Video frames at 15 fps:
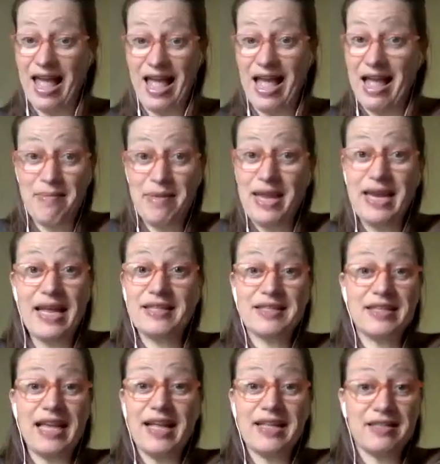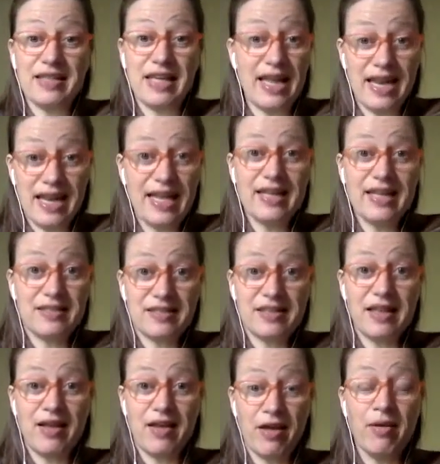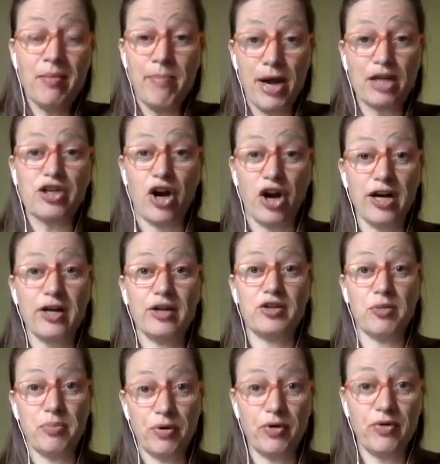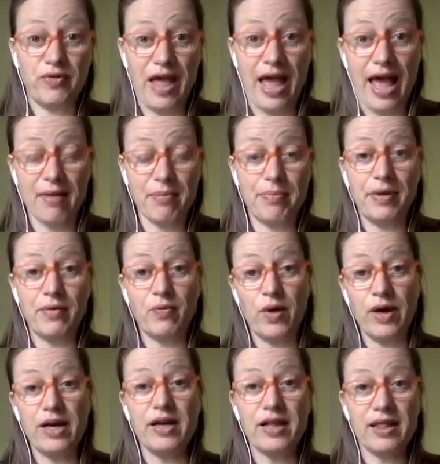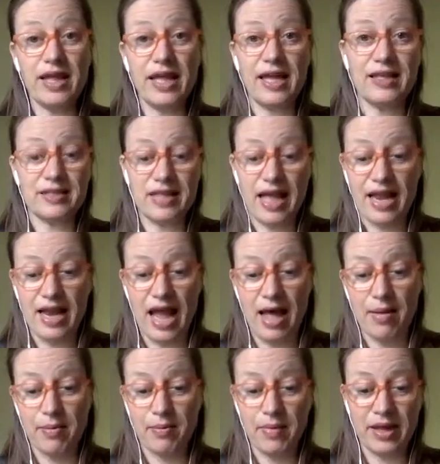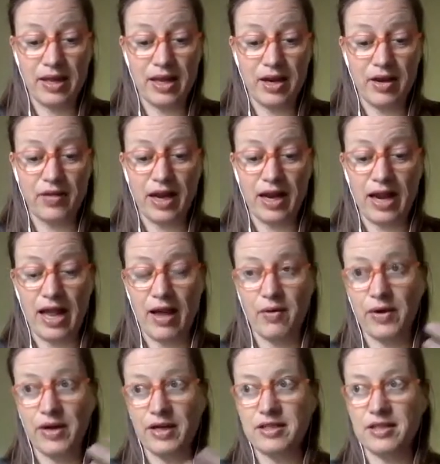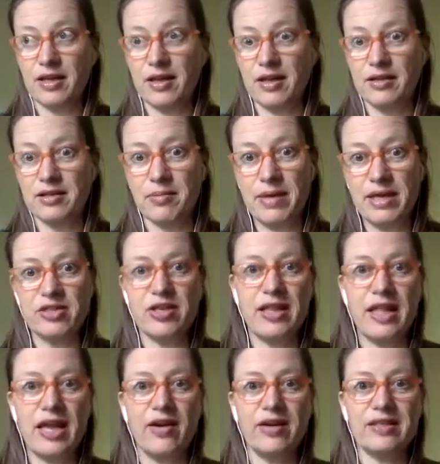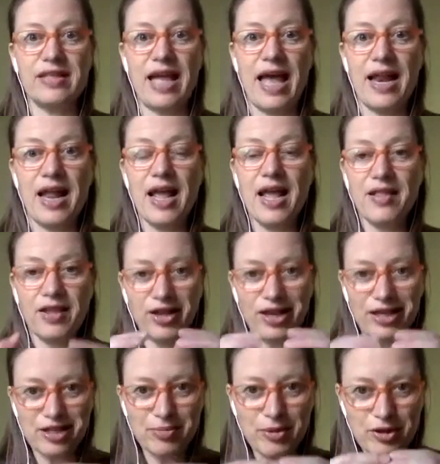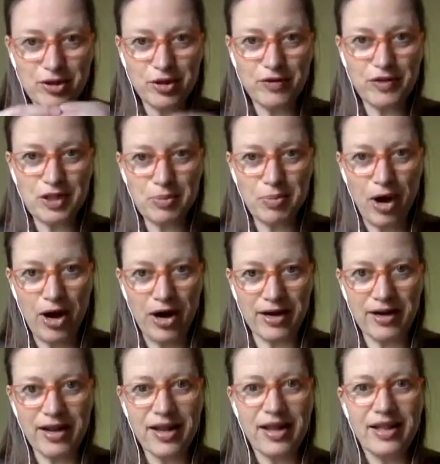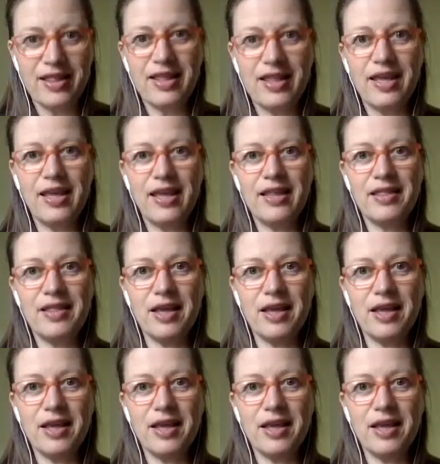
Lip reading: I mean, it is much harder to prove that. But one of the things that you know, that I wanted to mention there is that the customer service part, the